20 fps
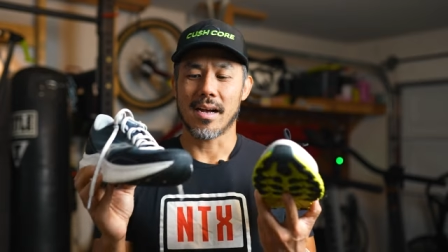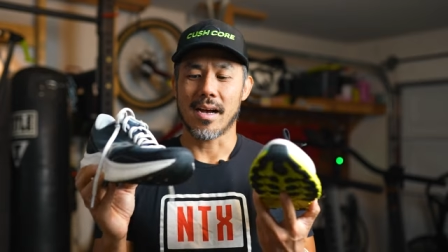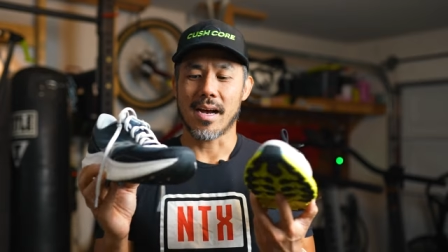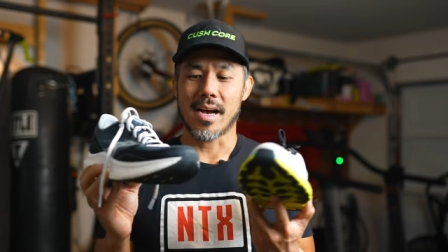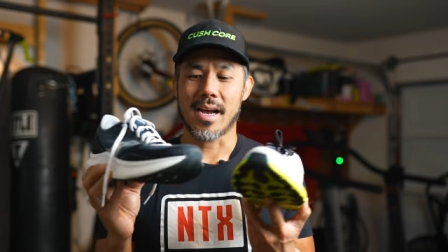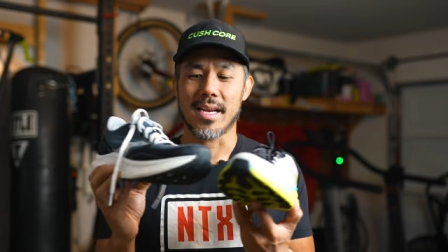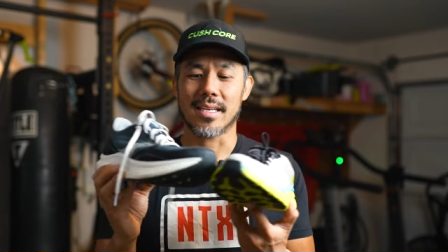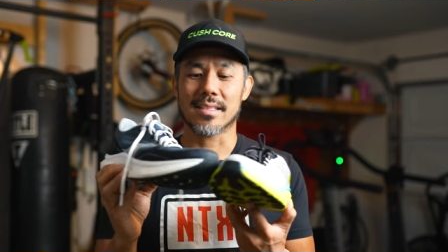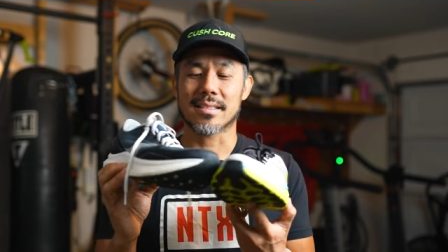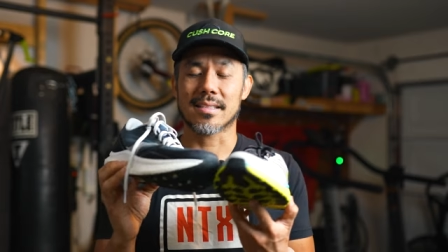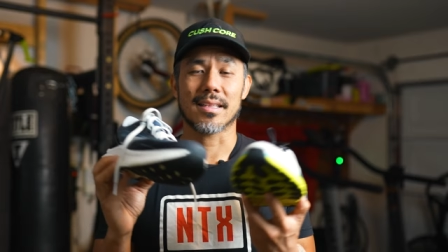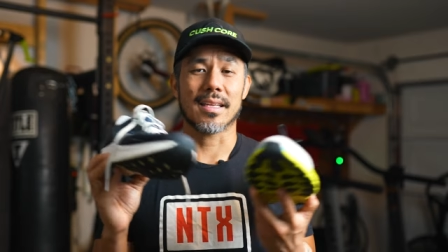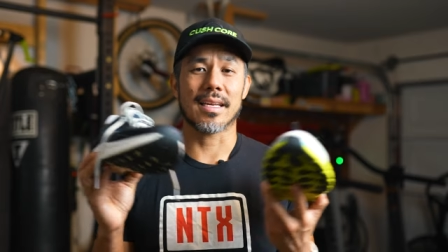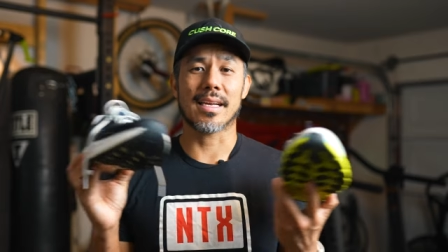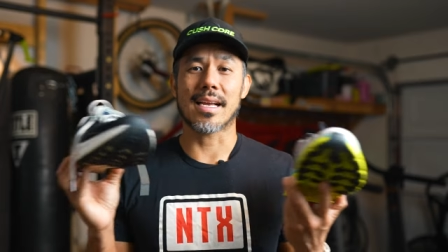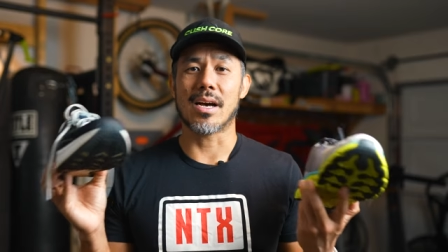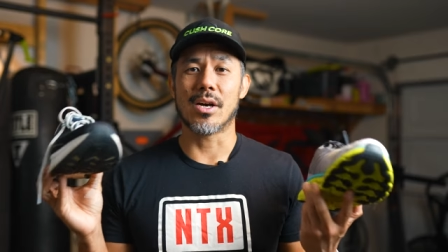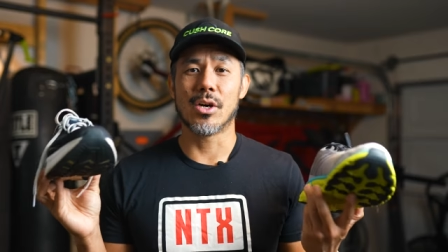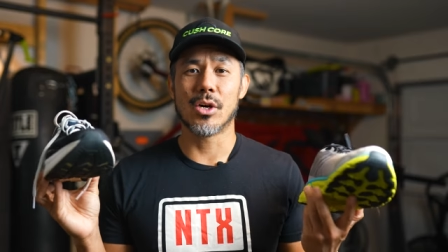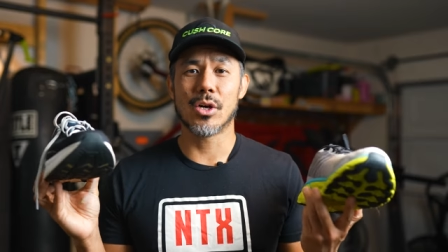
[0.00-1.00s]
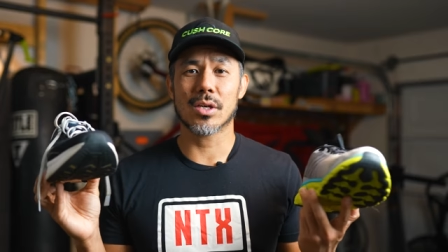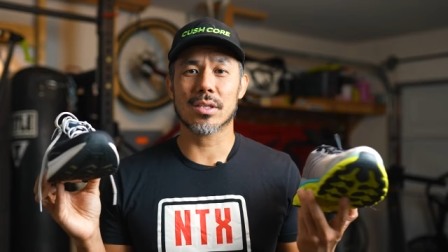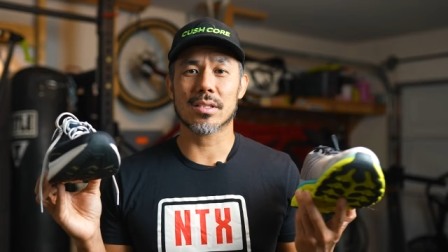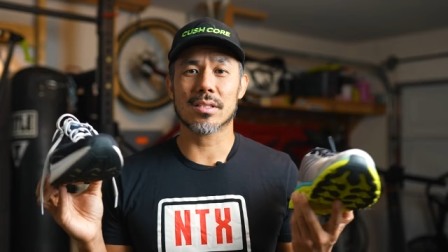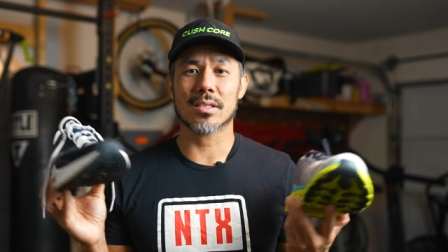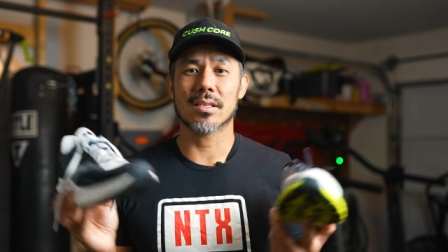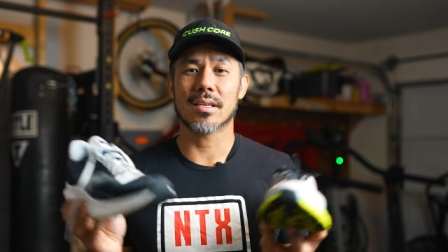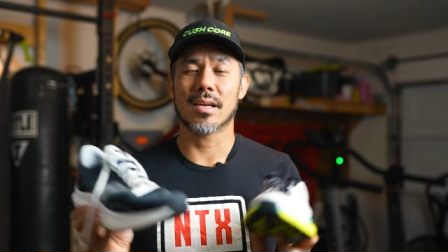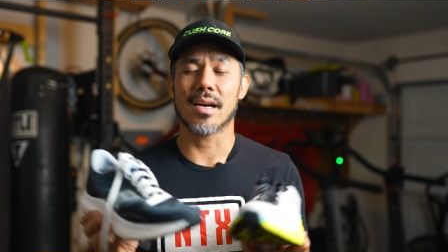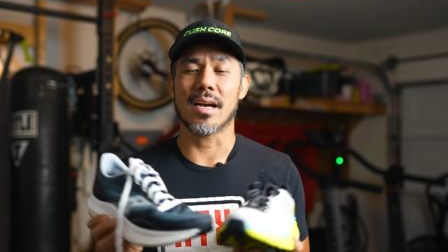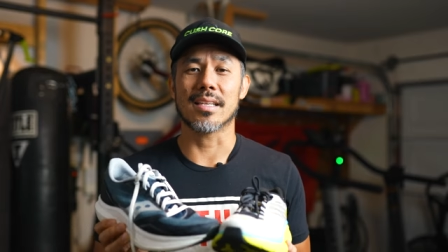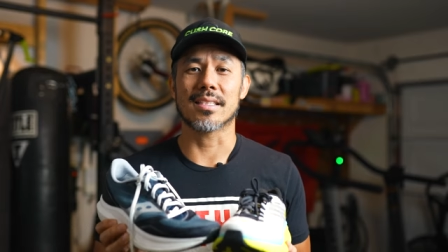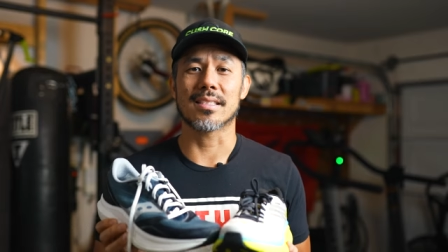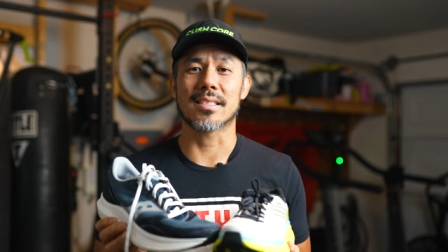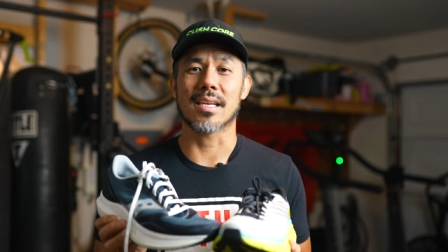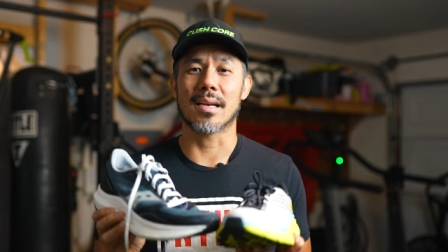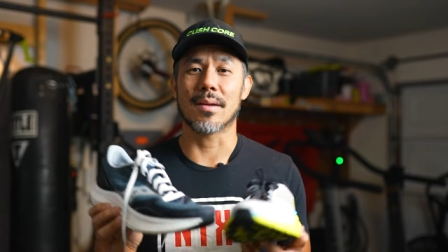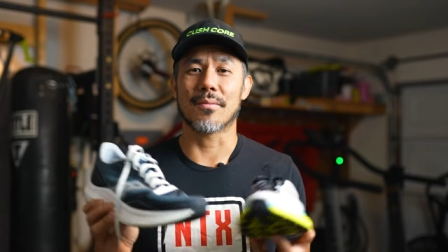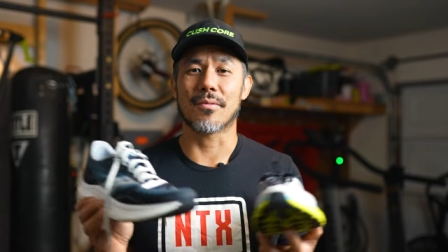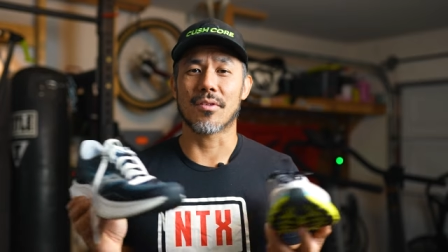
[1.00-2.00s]
I instantly got hooked. I
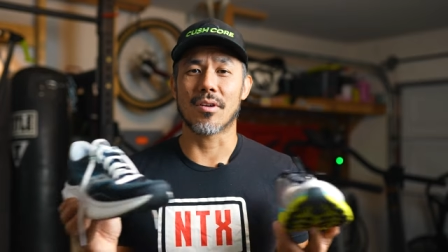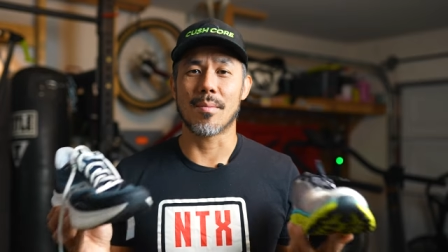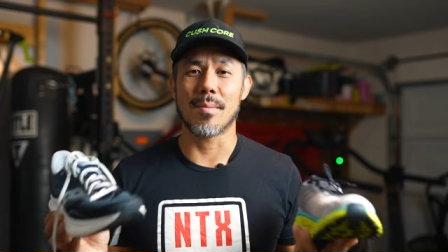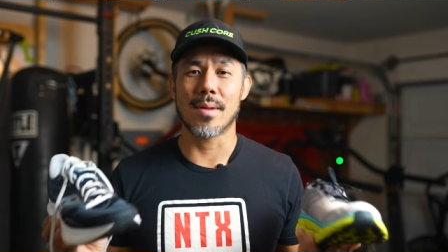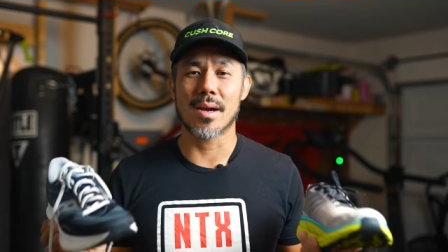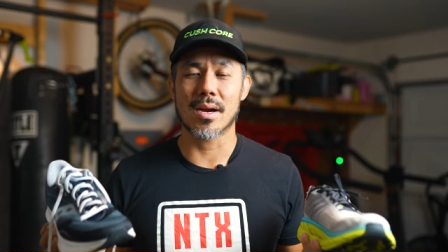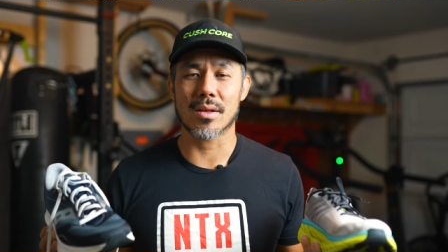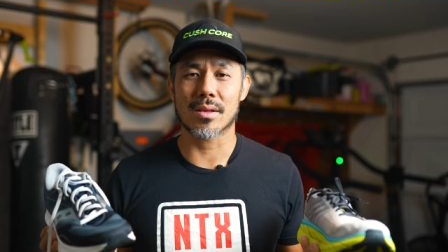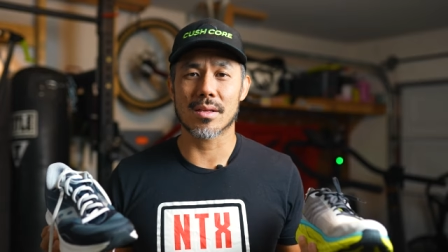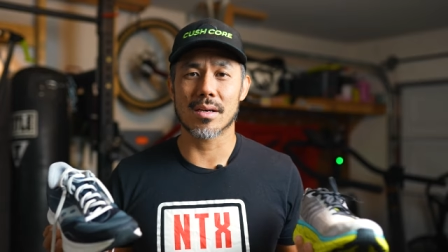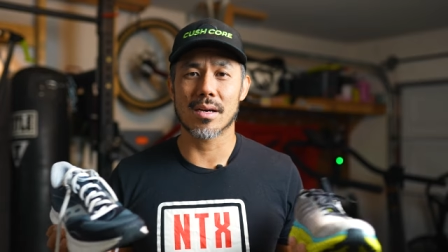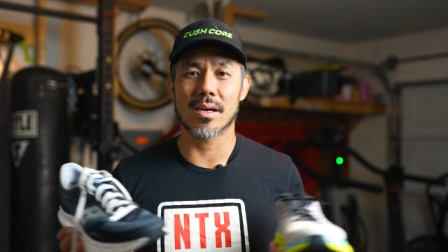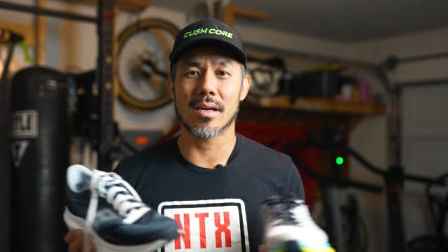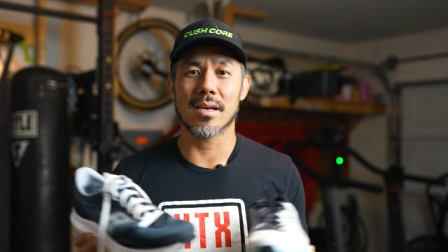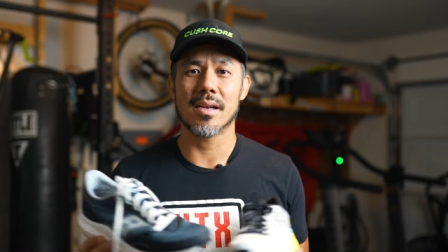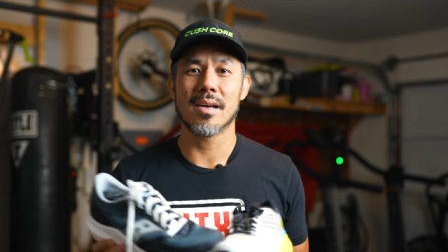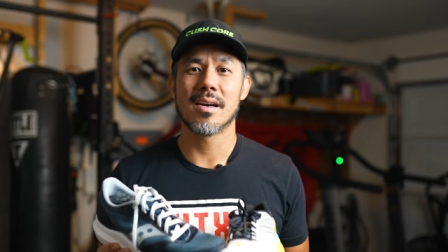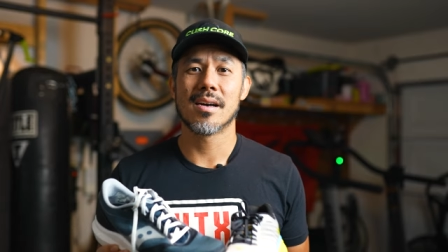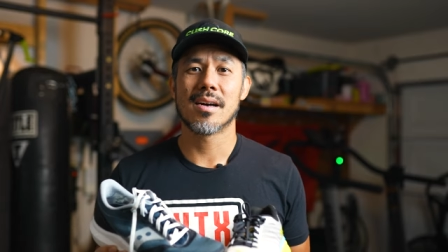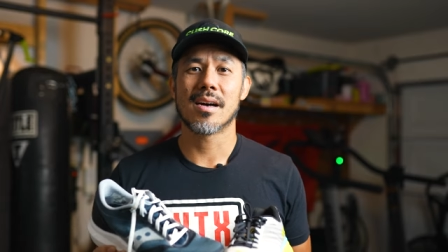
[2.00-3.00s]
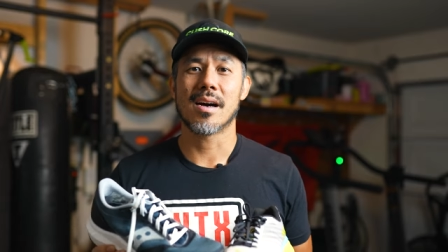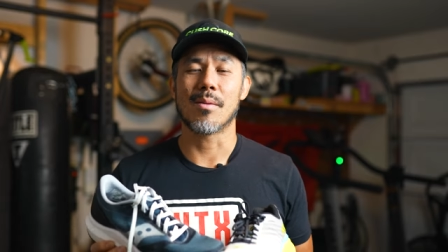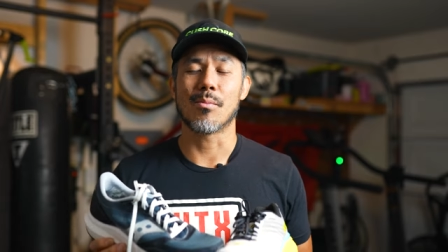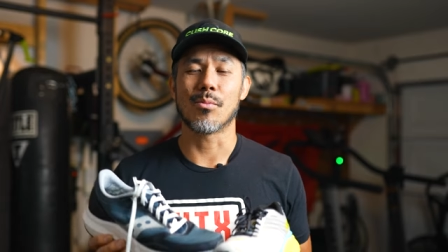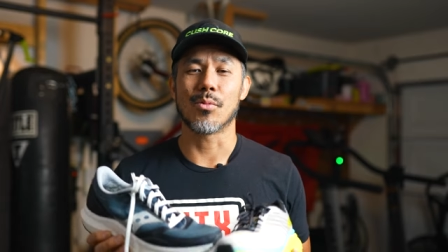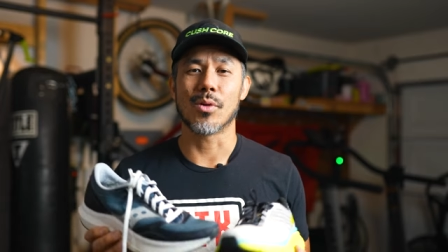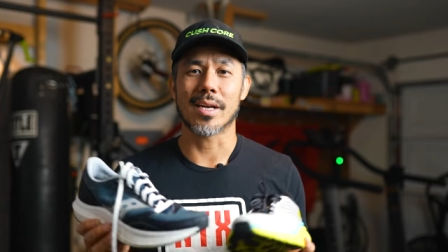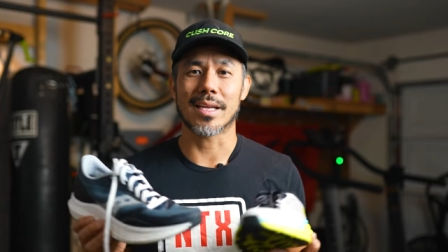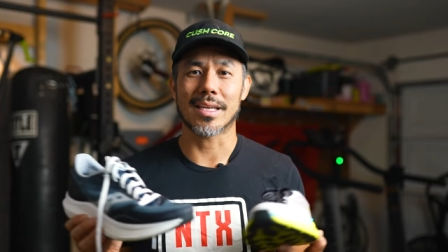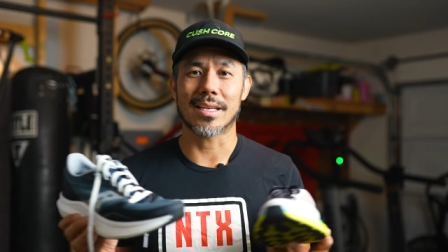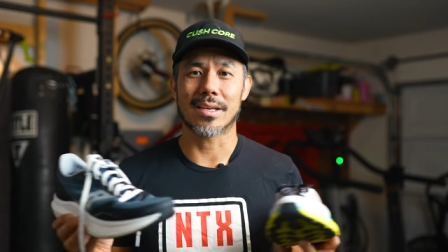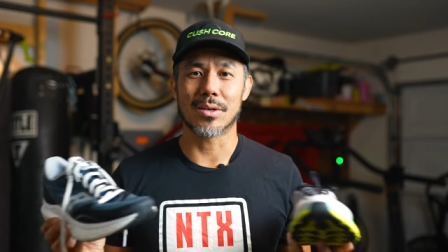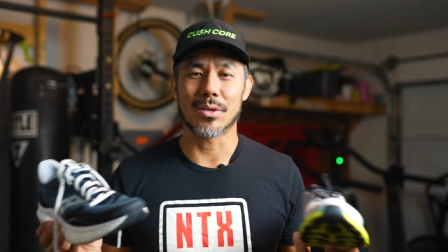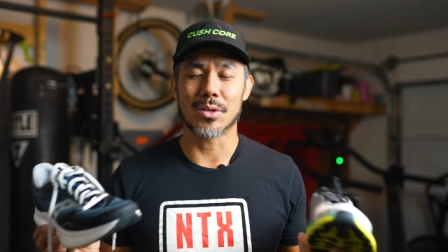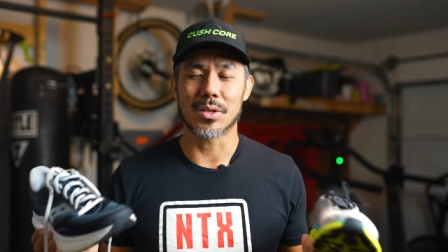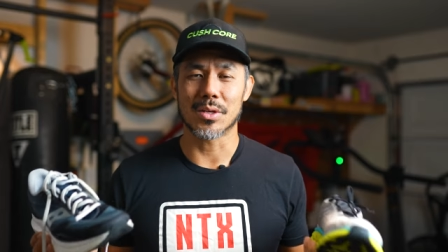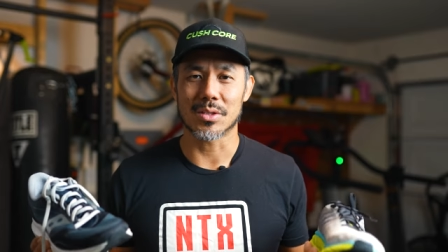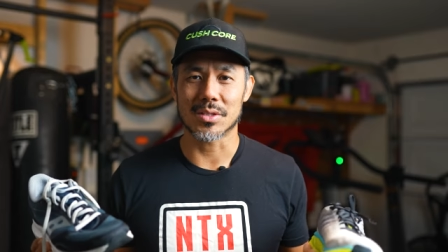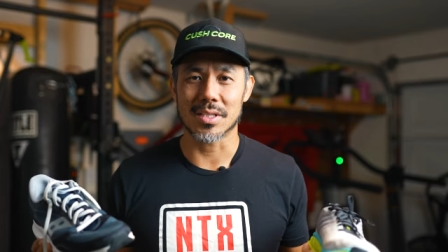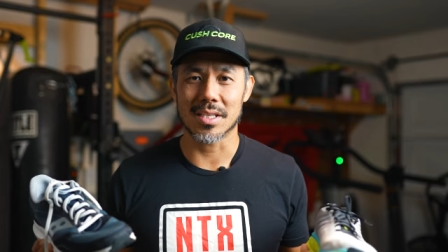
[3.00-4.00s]
signed up for a marathon. I'm running on New
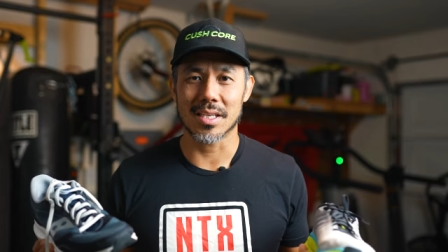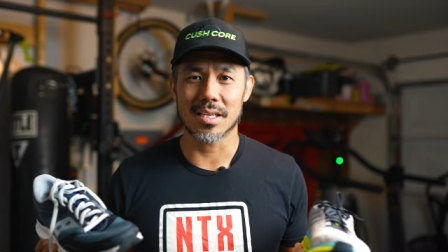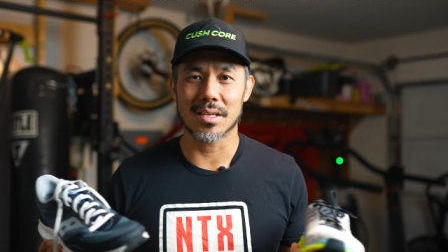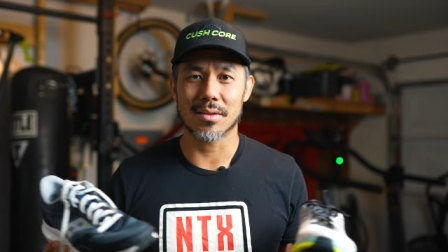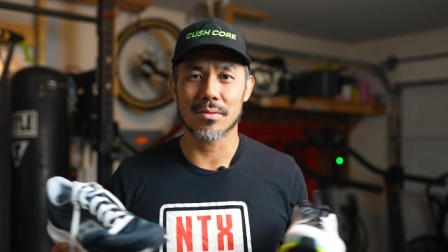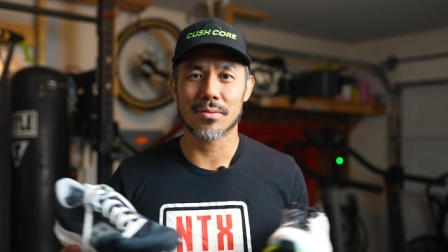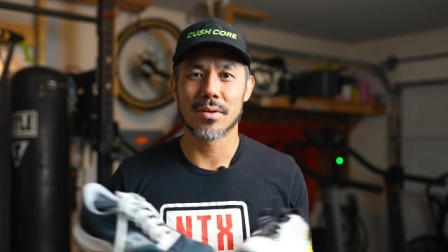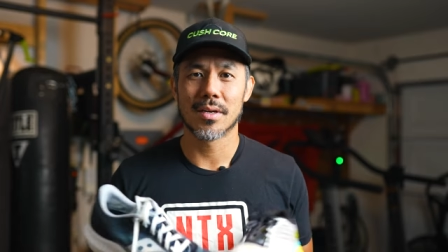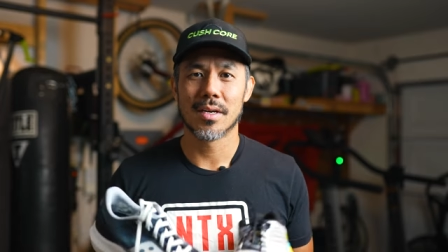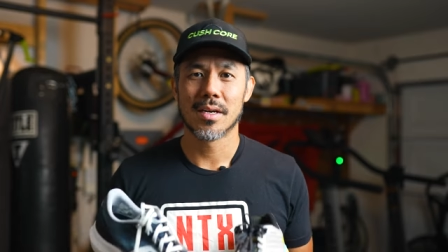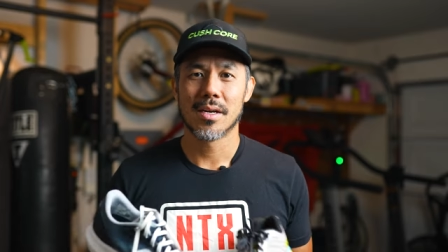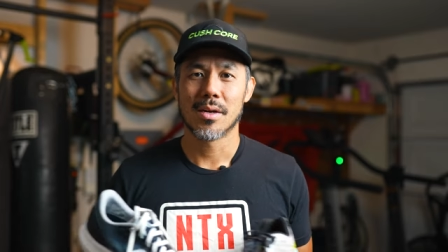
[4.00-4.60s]
Year's Eve.